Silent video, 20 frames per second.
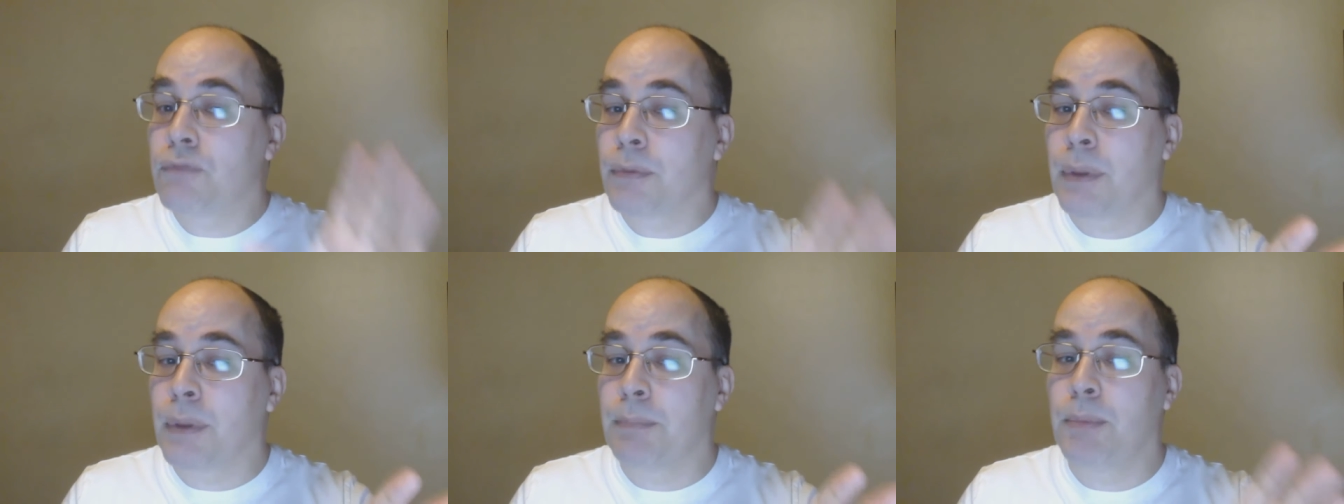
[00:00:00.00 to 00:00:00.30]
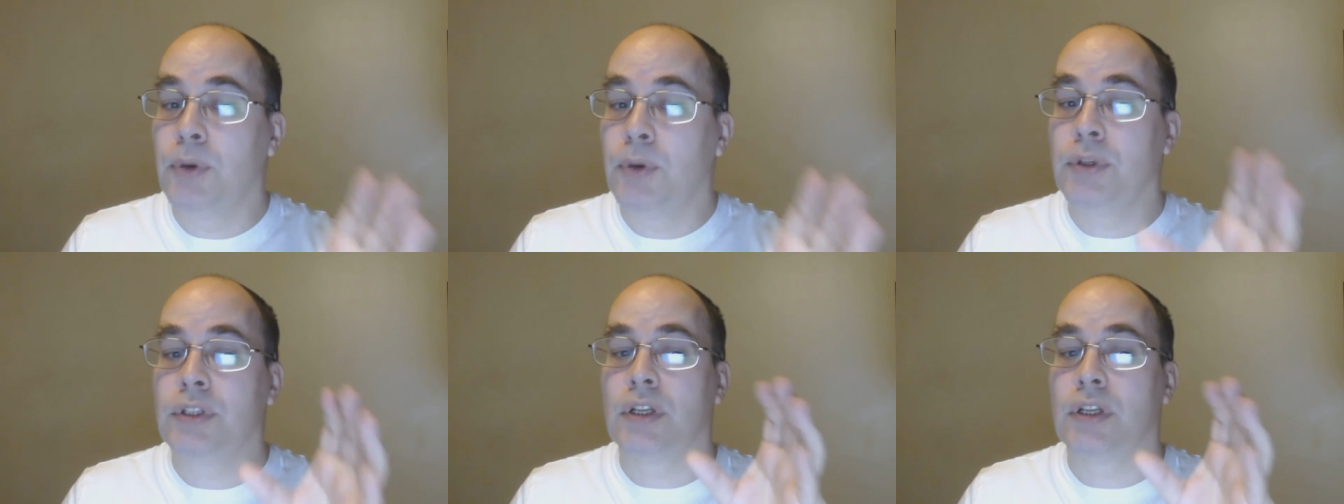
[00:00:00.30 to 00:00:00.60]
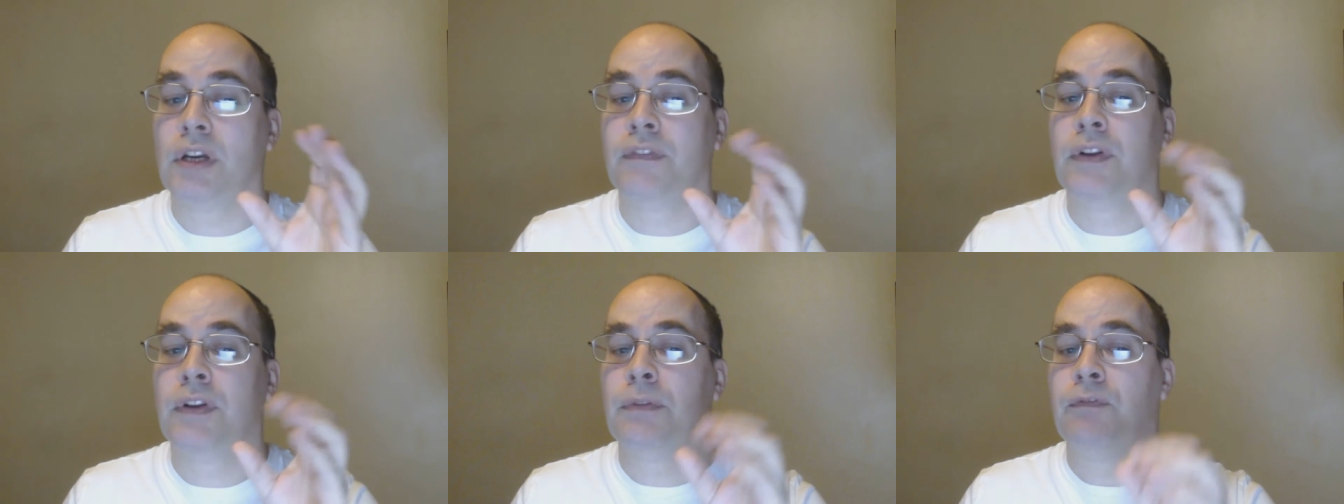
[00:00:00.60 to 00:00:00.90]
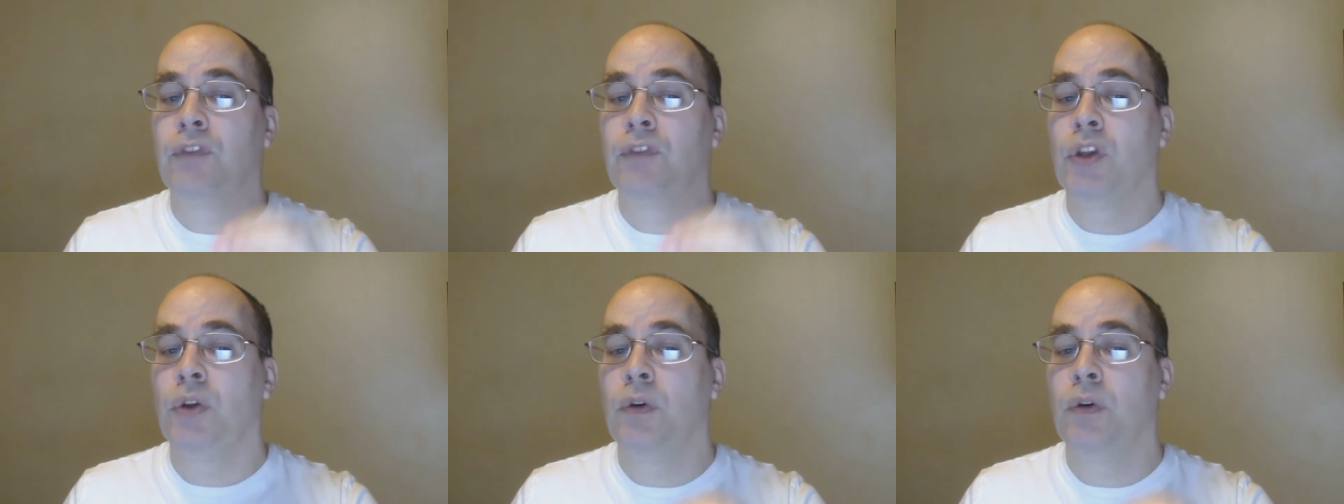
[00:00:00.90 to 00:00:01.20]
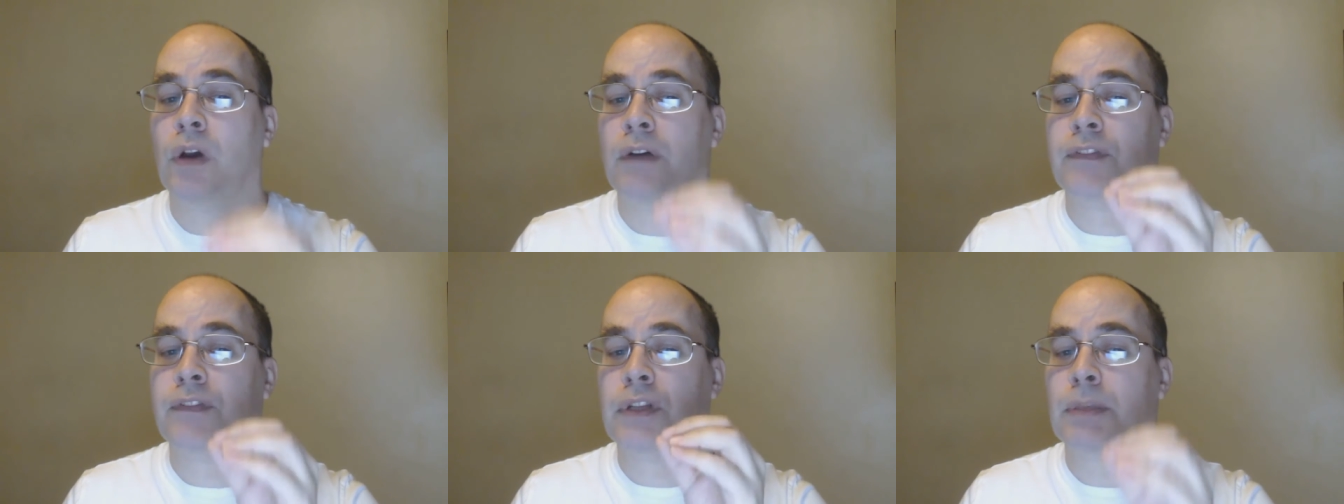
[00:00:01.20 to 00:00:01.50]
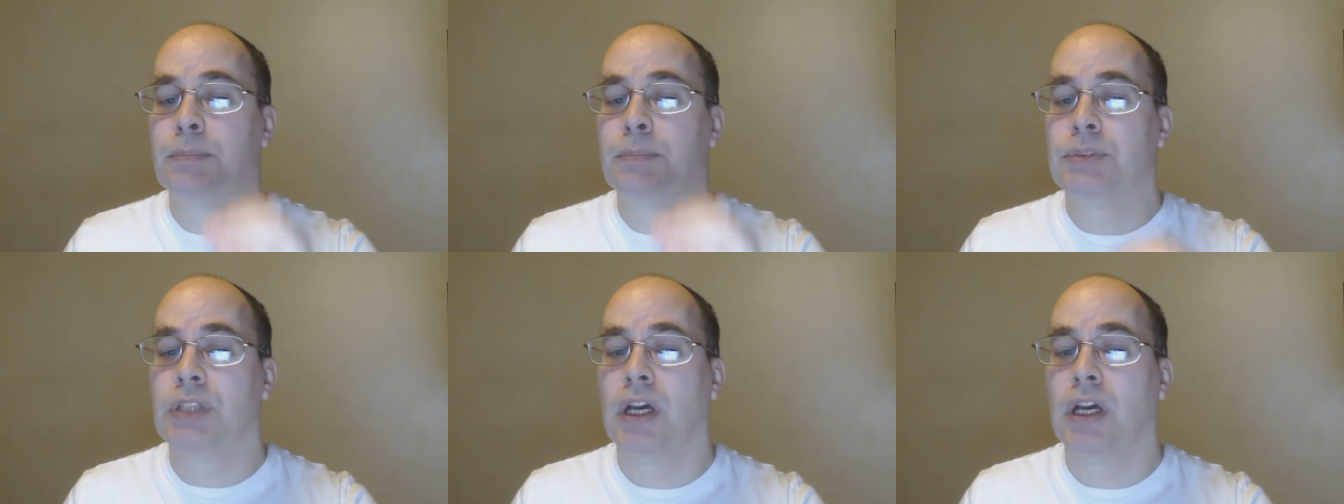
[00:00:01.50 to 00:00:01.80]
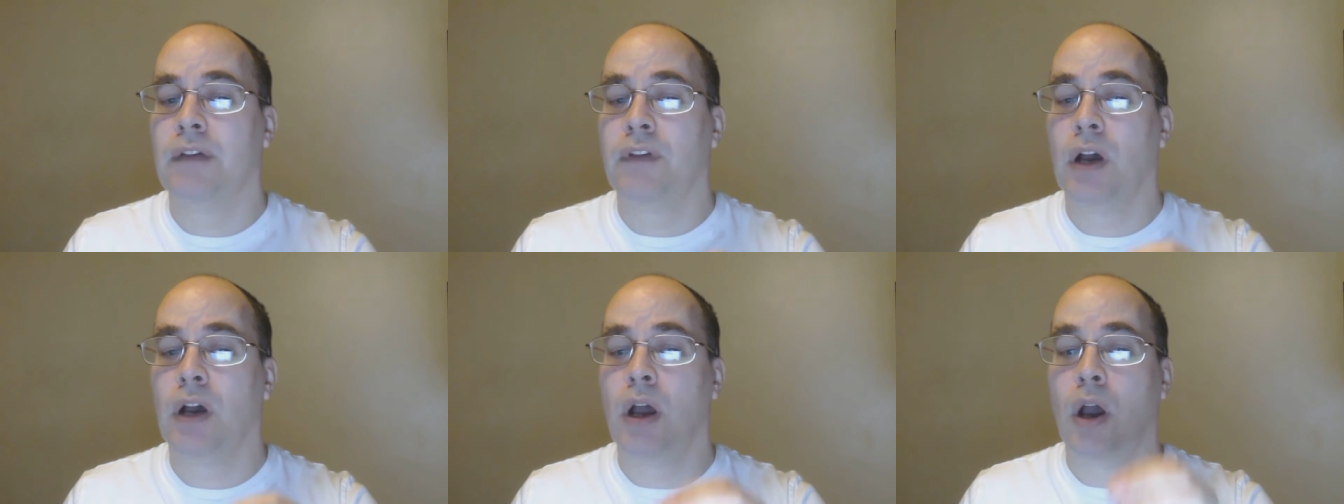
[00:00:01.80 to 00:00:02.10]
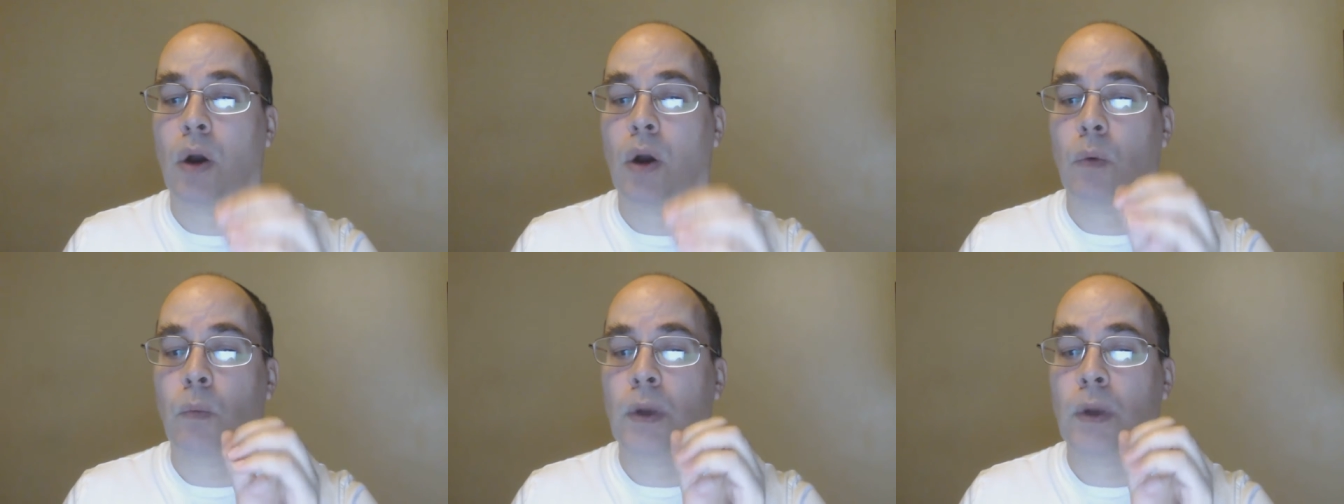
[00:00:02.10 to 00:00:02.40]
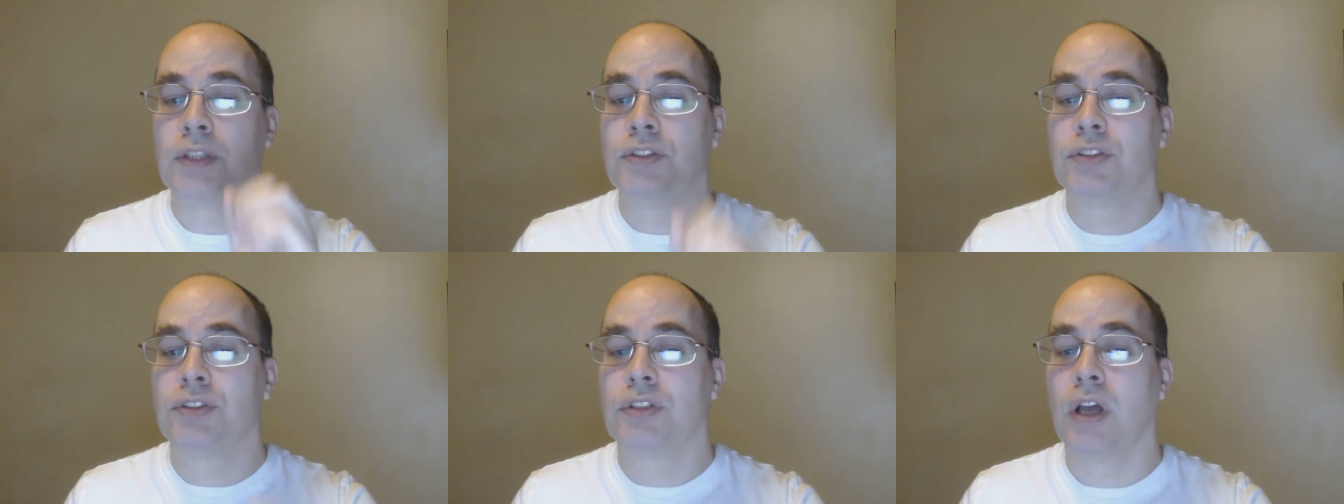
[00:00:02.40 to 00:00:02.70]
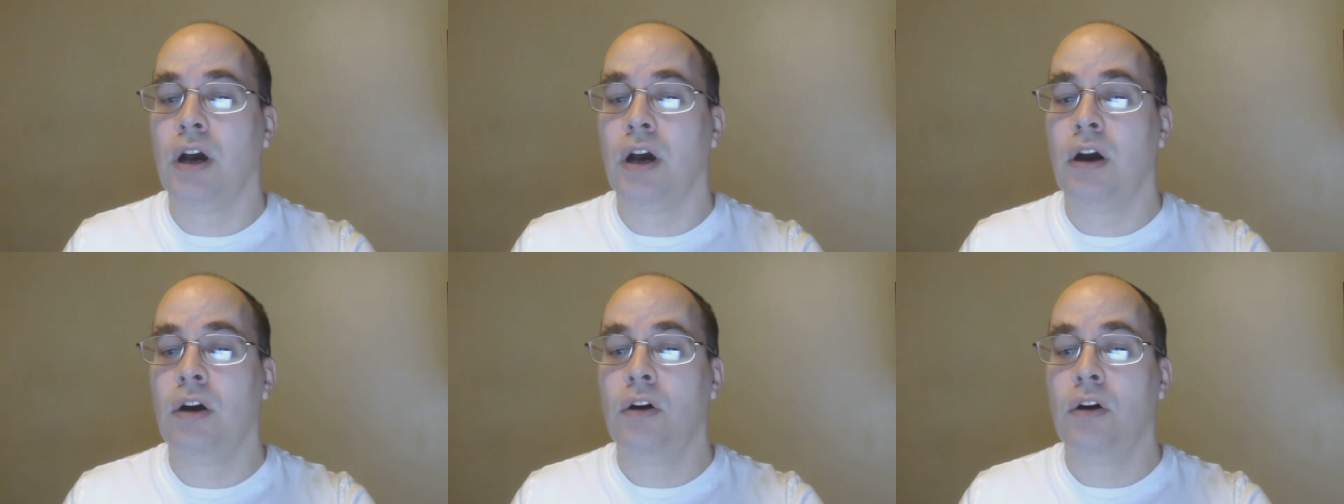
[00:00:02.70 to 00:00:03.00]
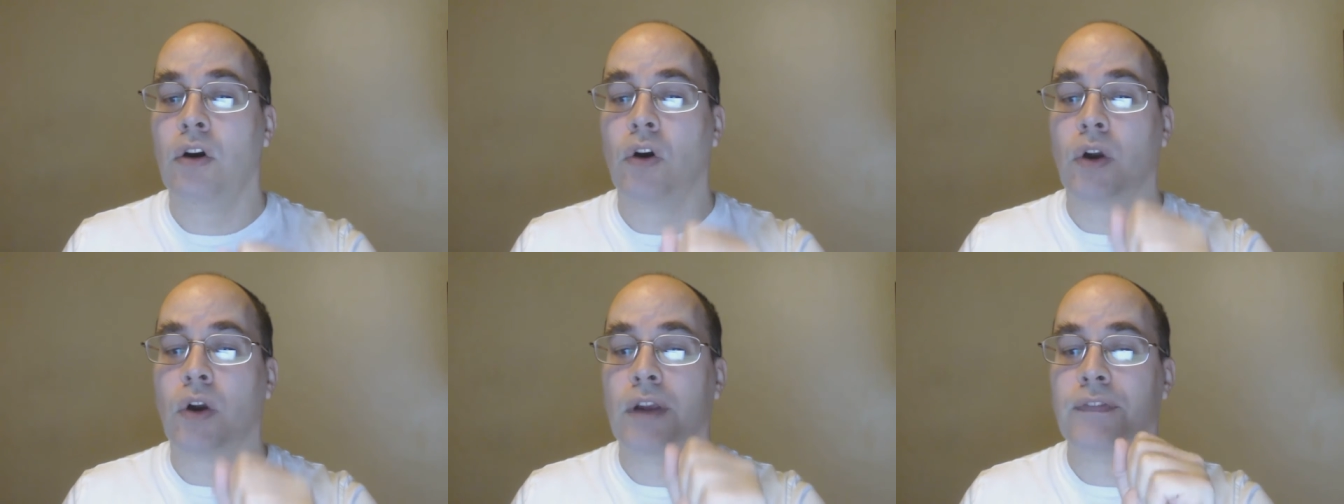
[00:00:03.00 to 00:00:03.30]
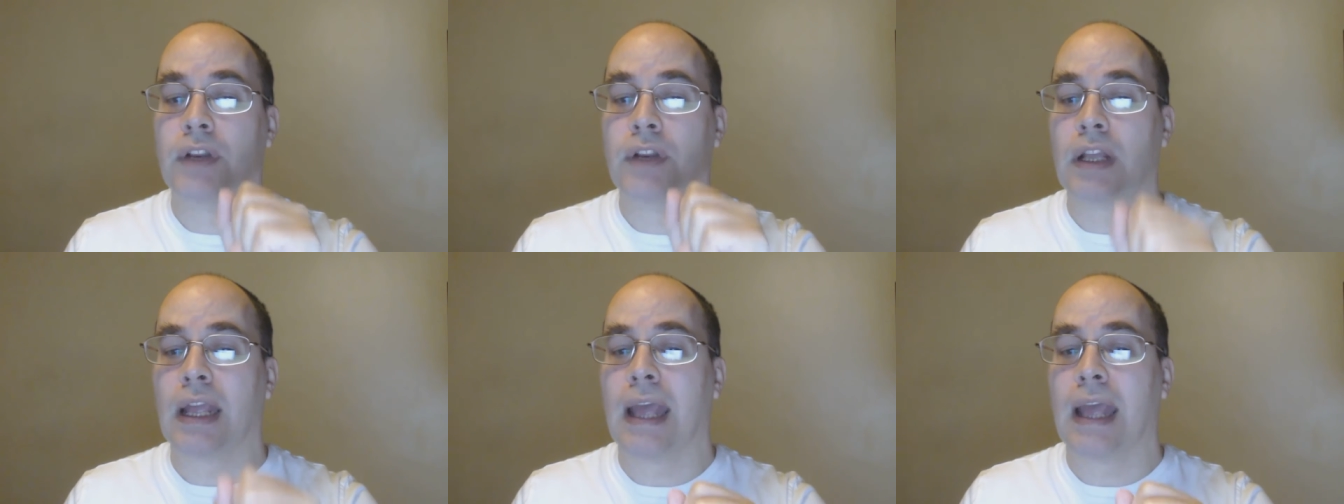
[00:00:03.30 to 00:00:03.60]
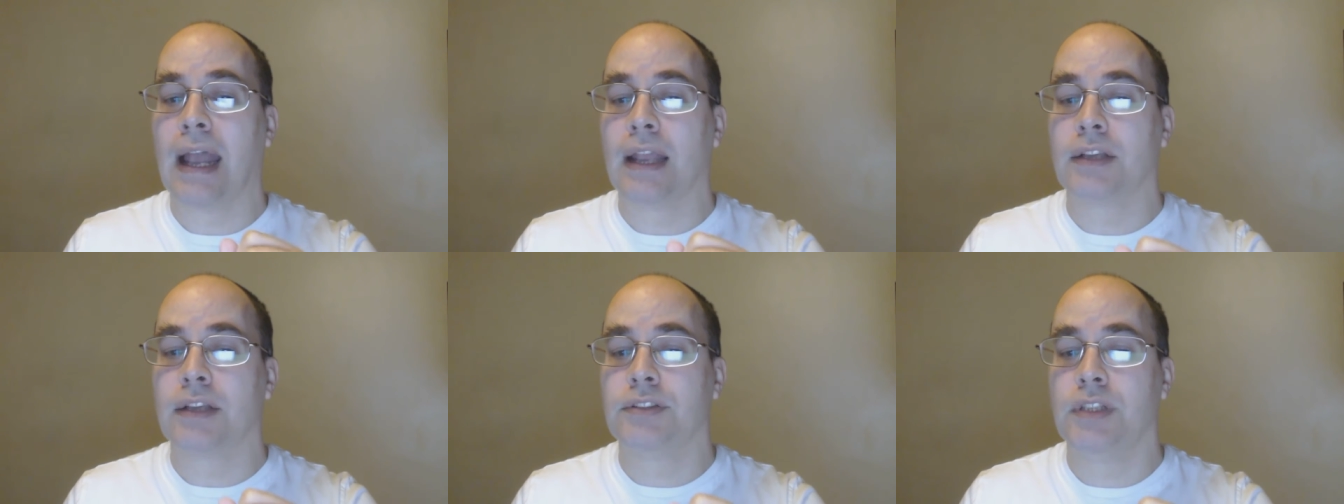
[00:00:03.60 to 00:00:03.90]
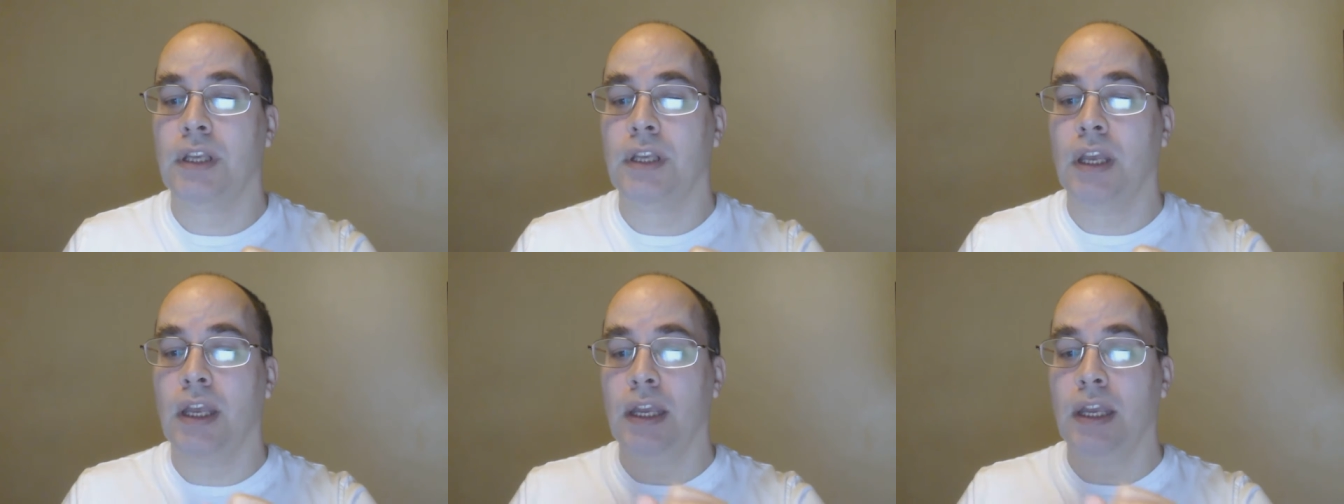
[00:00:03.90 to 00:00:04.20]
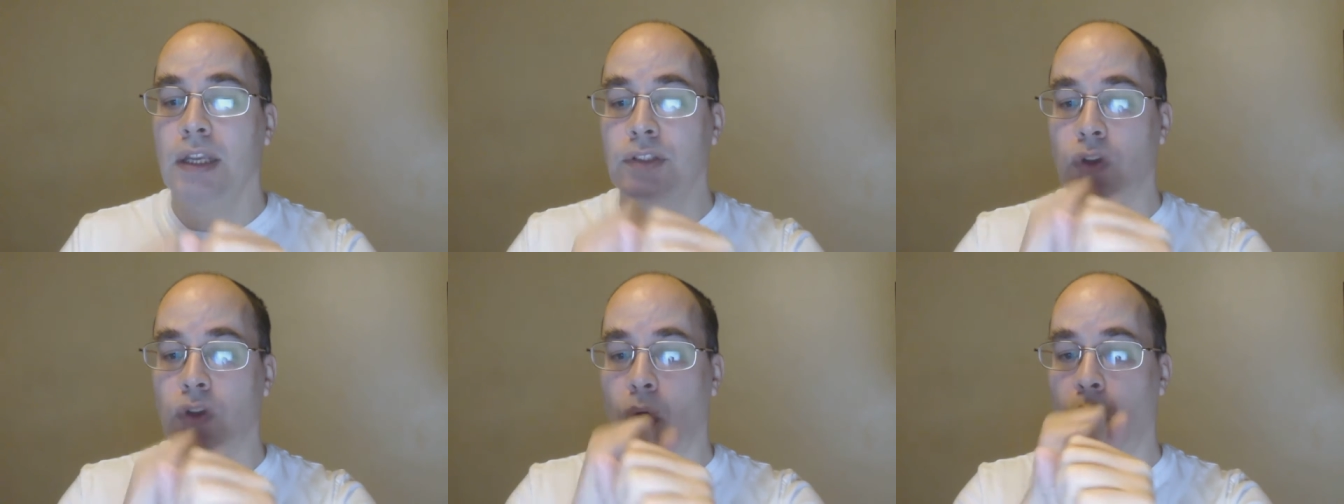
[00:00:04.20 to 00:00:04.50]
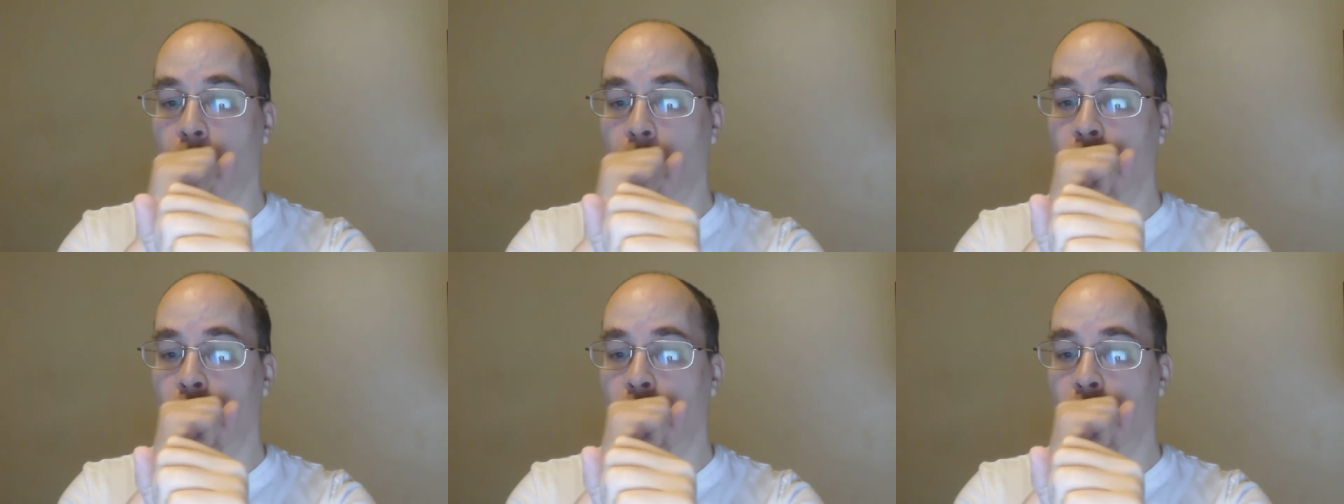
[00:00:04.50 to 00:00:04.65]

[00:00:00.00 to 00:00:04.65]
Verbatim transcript: from the point of view of an observer, one star or even a galaxy is